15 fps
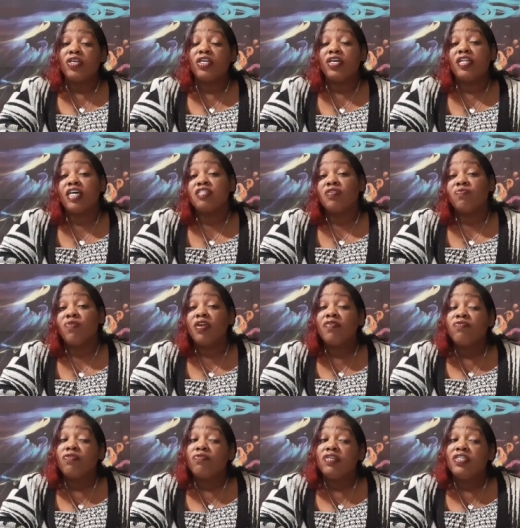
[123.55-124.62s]
There are lots of
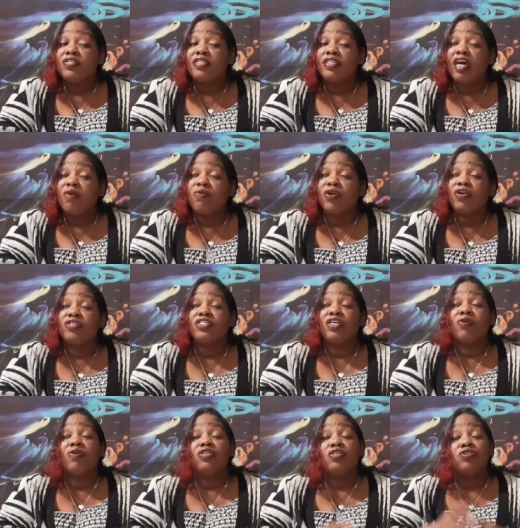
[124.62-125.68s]
wonderful readers and light workers here
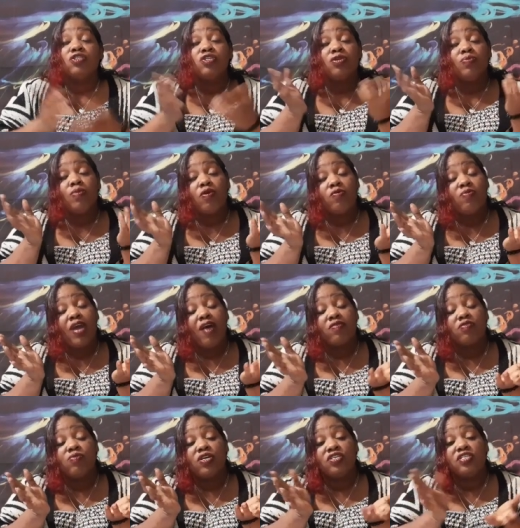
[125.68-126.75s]
on YouTube who may have the
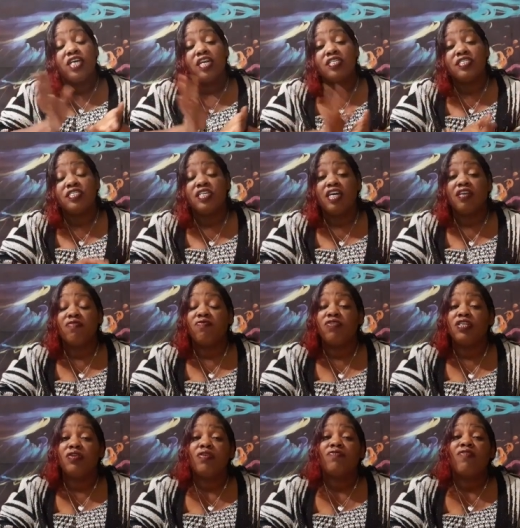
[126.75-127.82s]
message that is intended for
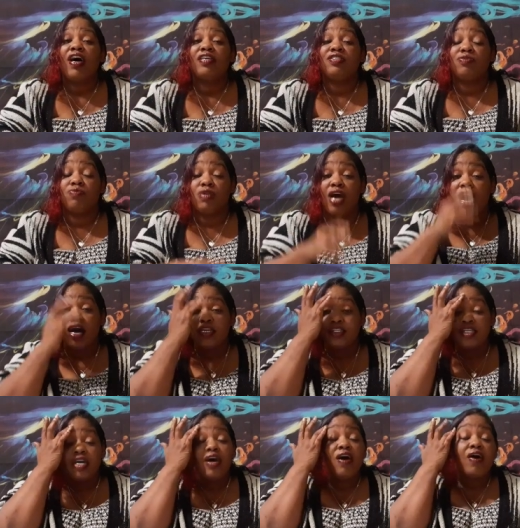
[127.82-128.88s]
you if I do not.
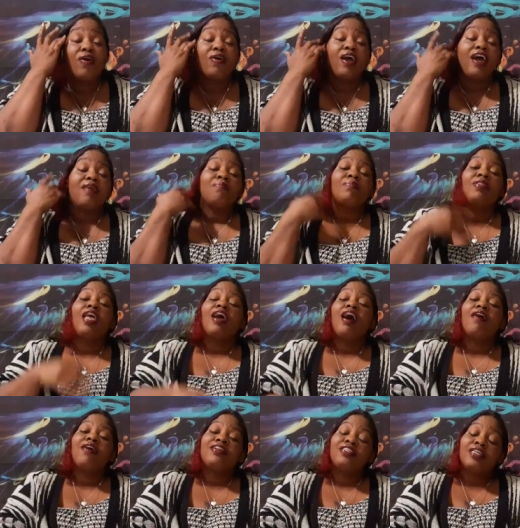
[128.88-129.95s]
Okay?
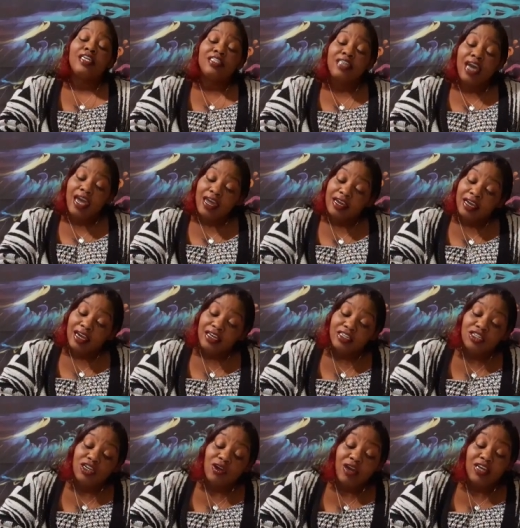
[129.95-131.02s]
All right, so let's go ahead and get
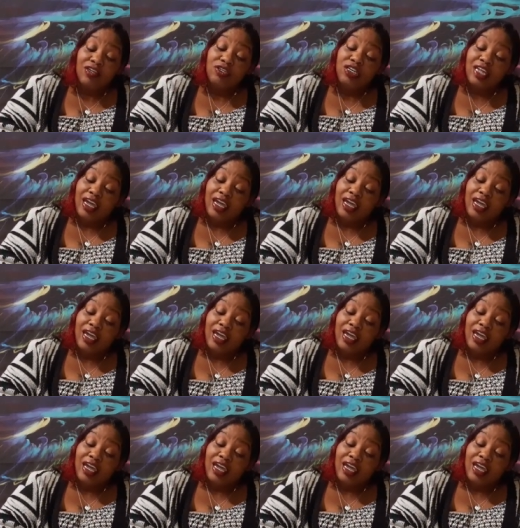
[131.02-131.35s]
into your energy.